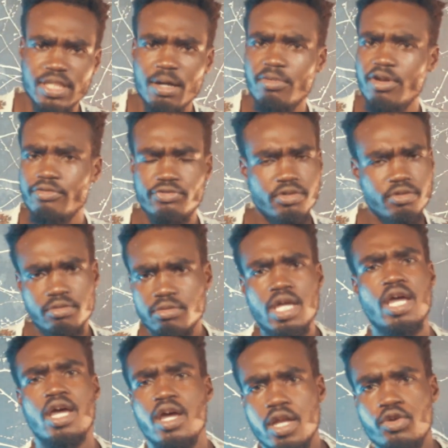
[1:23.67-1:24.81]
Some of you
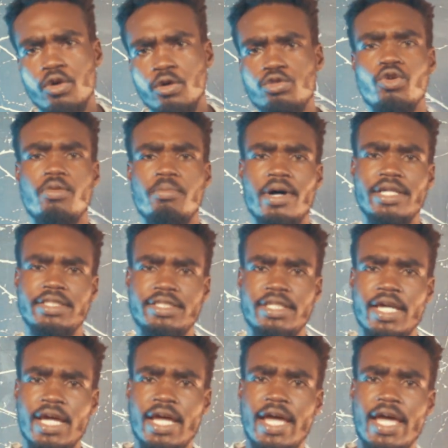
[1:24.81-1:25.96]
not so much,
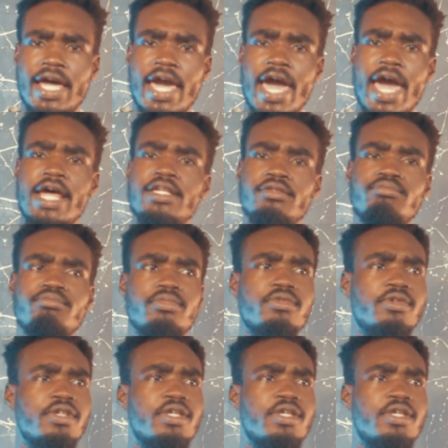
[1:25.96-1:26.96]
and